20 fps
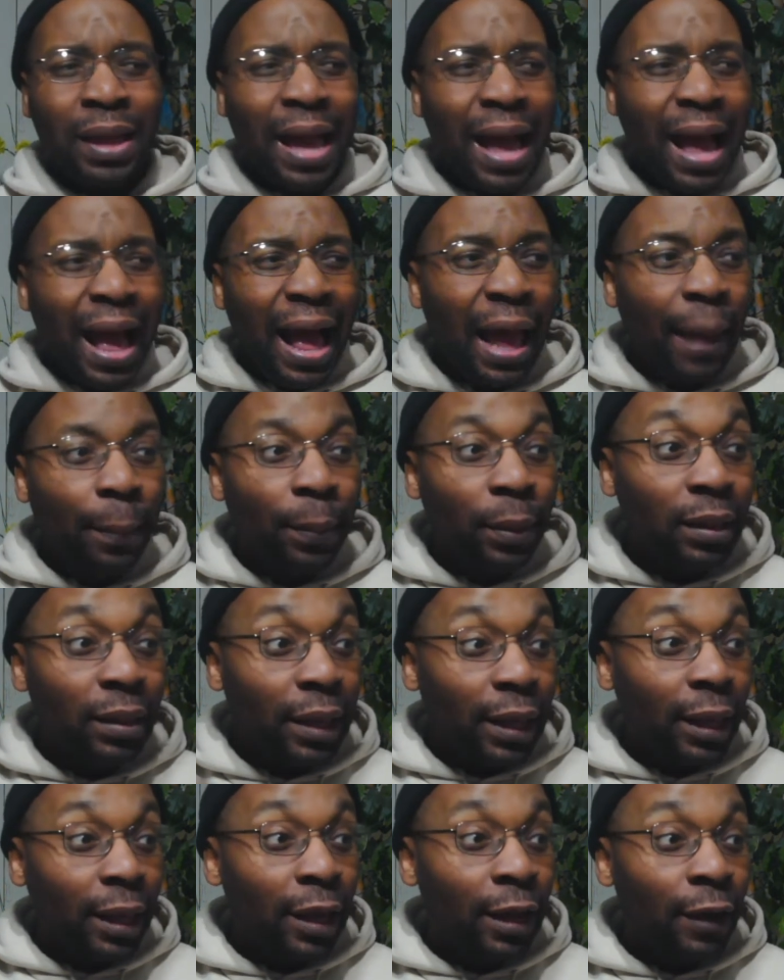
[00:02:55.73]
I
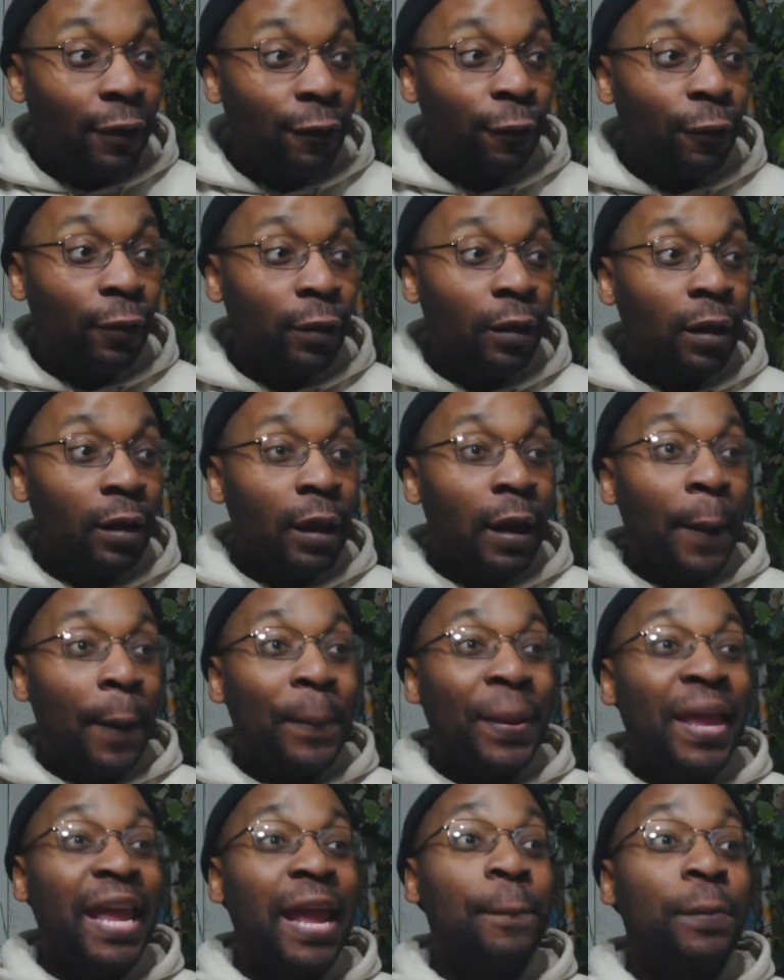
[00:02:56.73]
believe
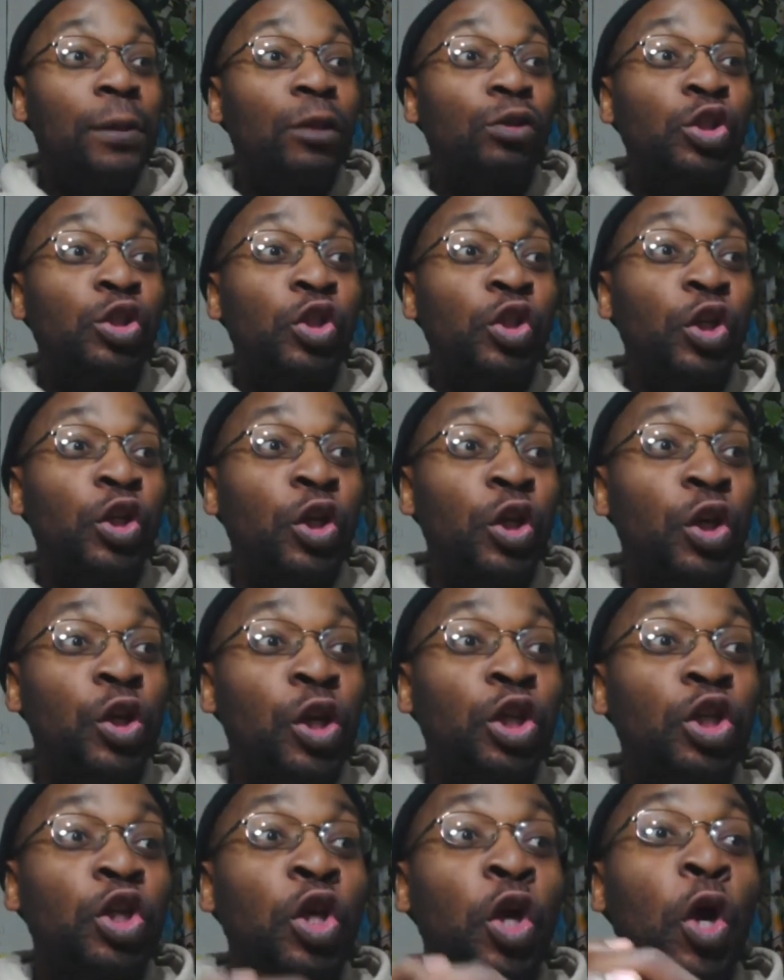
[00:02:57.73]
people
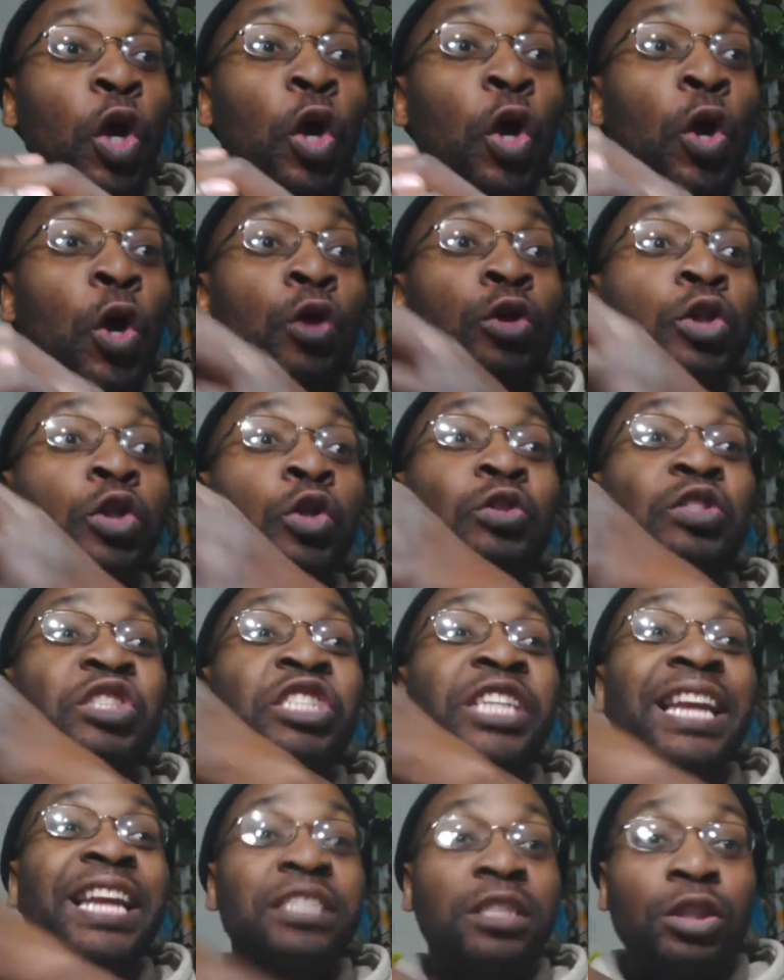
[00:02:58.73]
should turn to
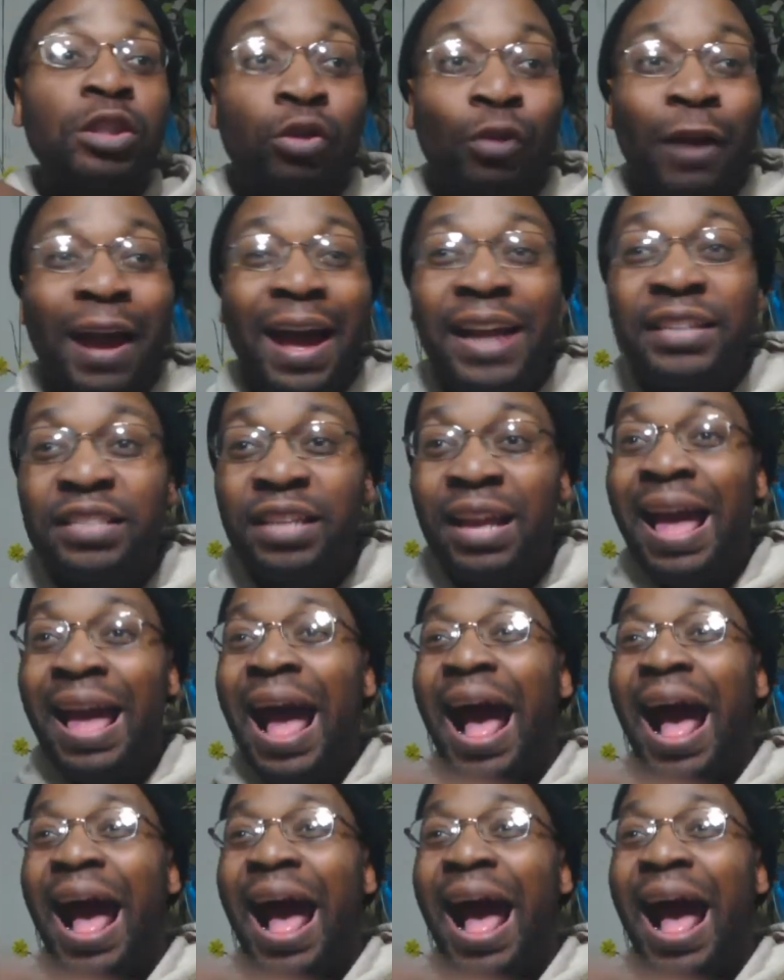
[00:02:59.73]
Jesus Christ.